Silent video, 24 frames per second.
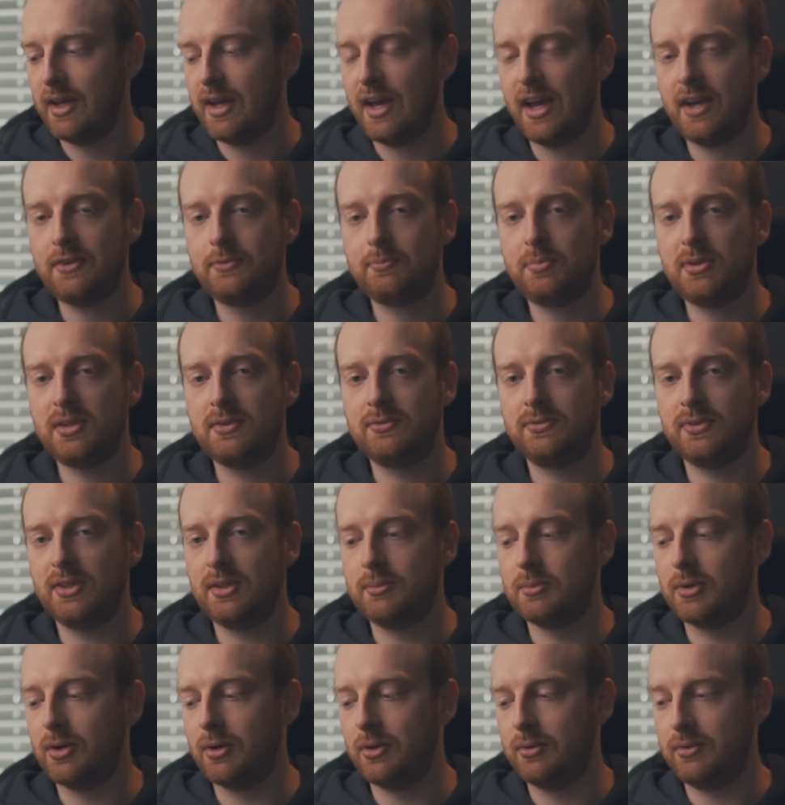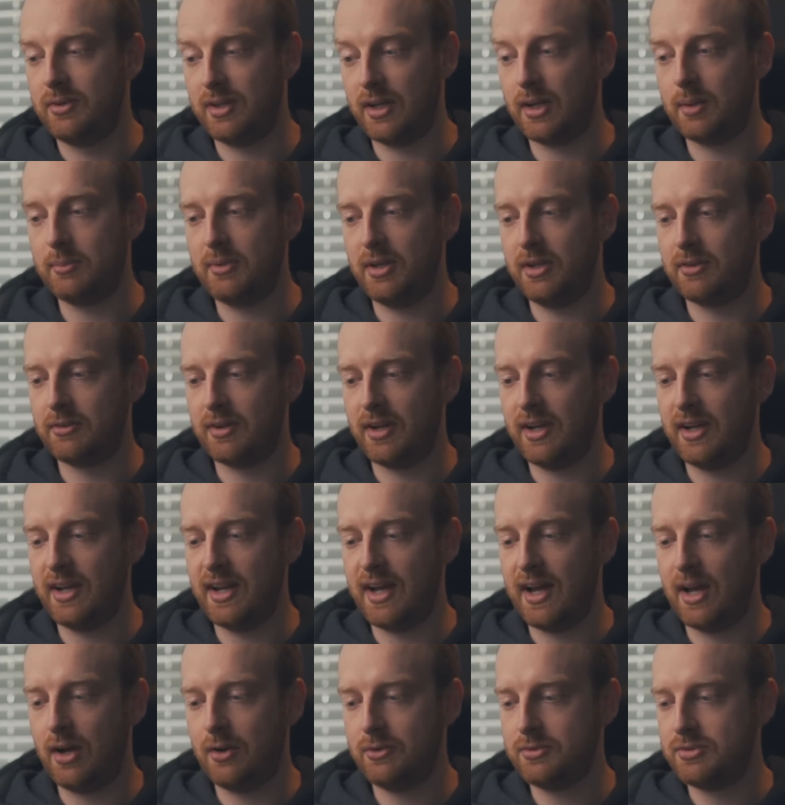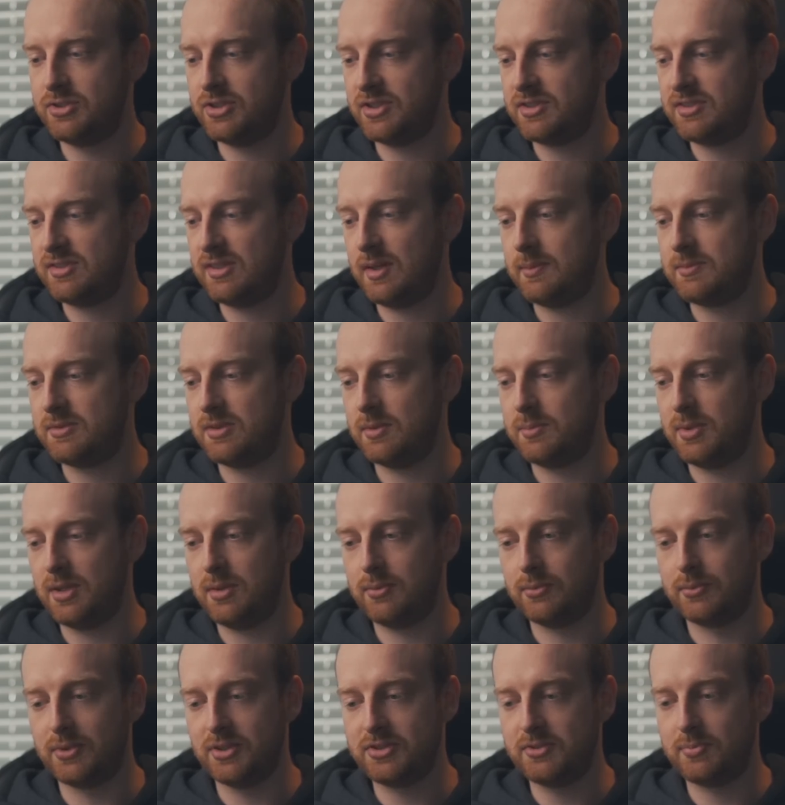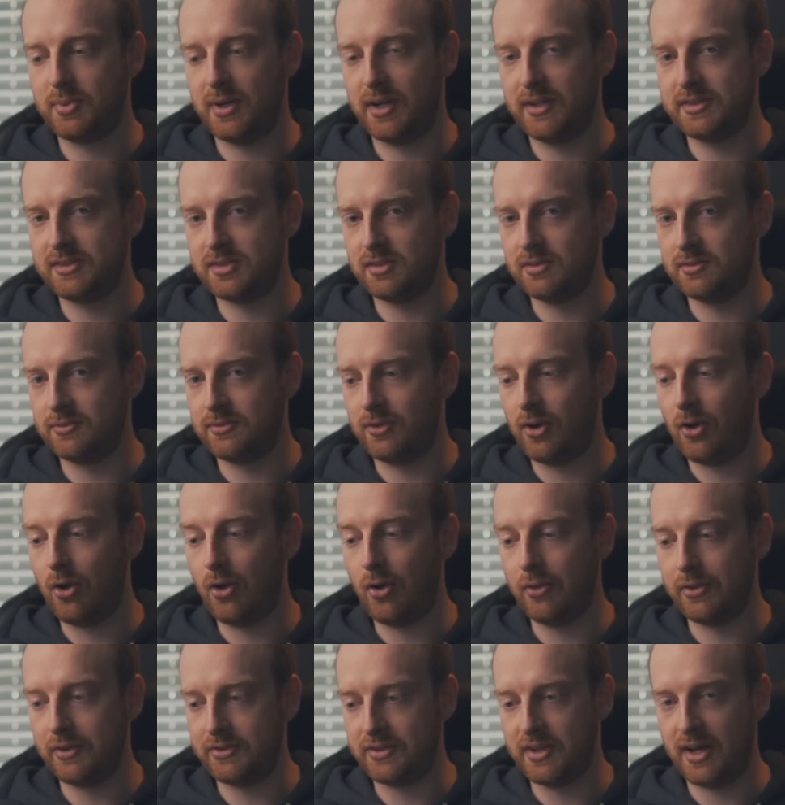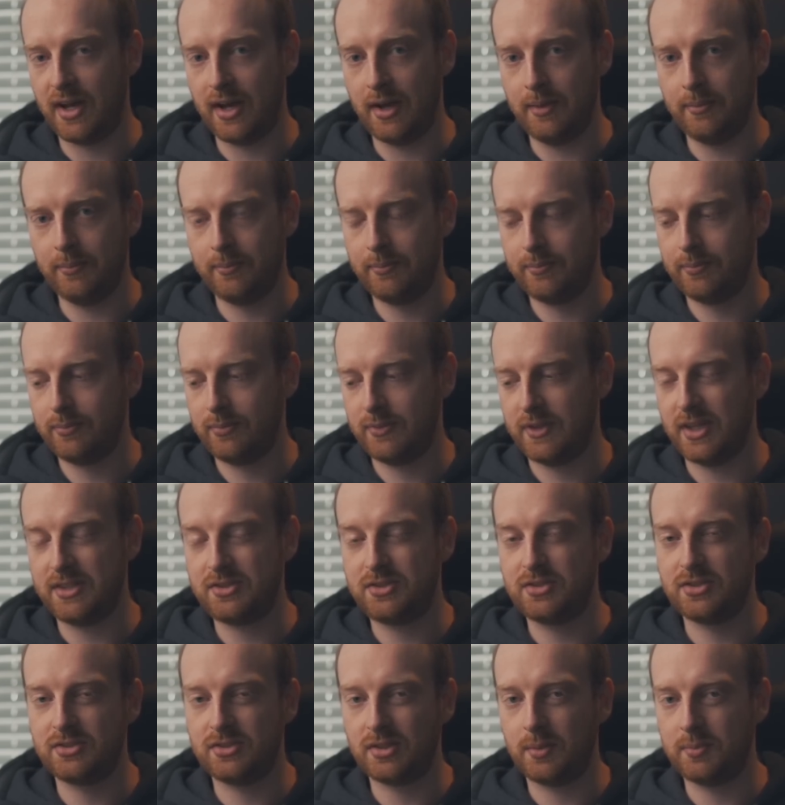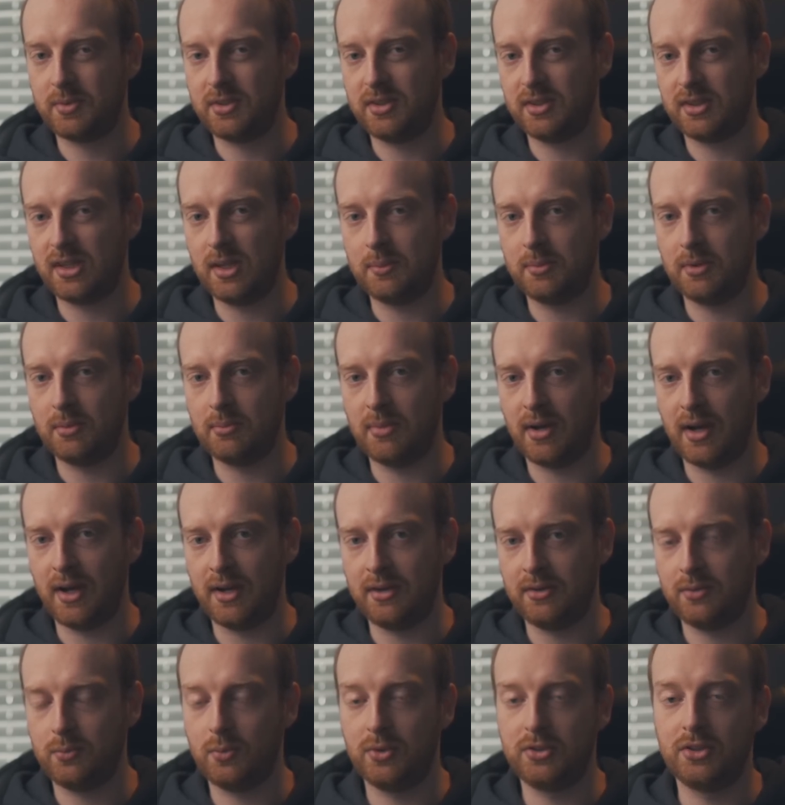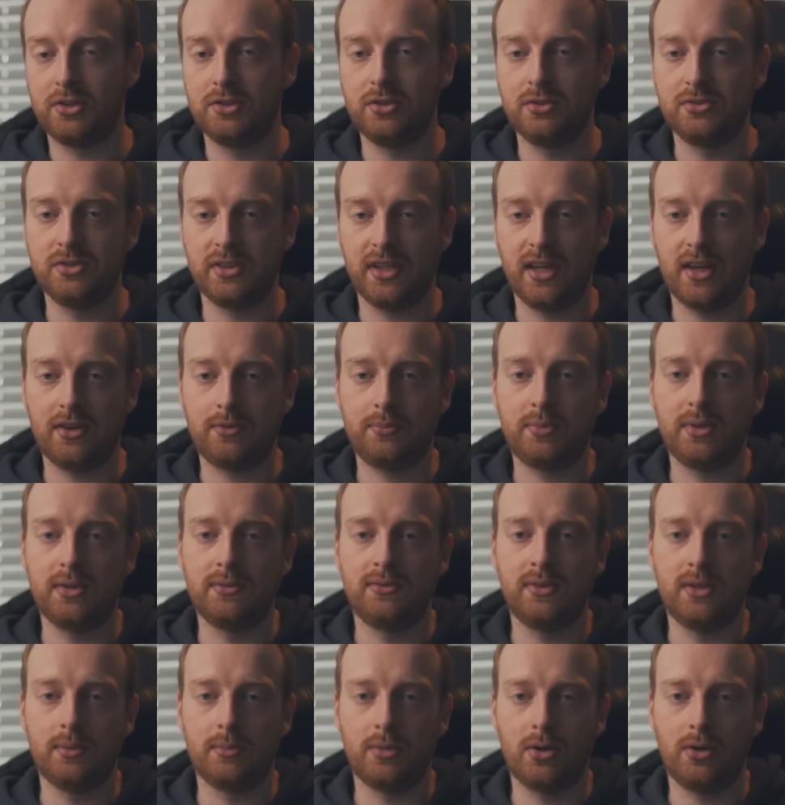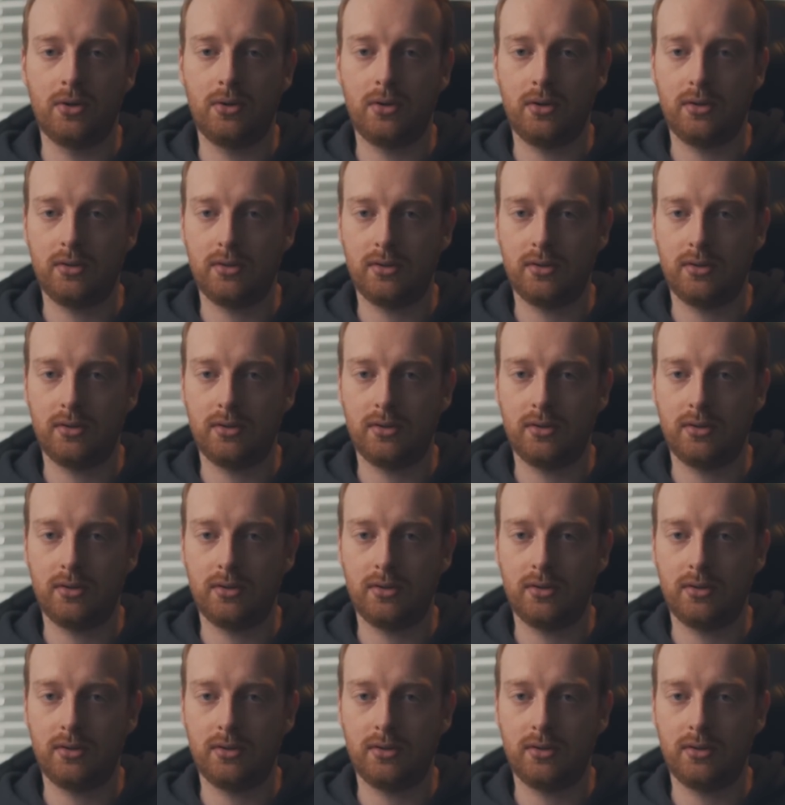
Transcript: FPV mode that I'm in right now just seems to be responsive all the time. That's just something to keep in mind when you're using FPV mode.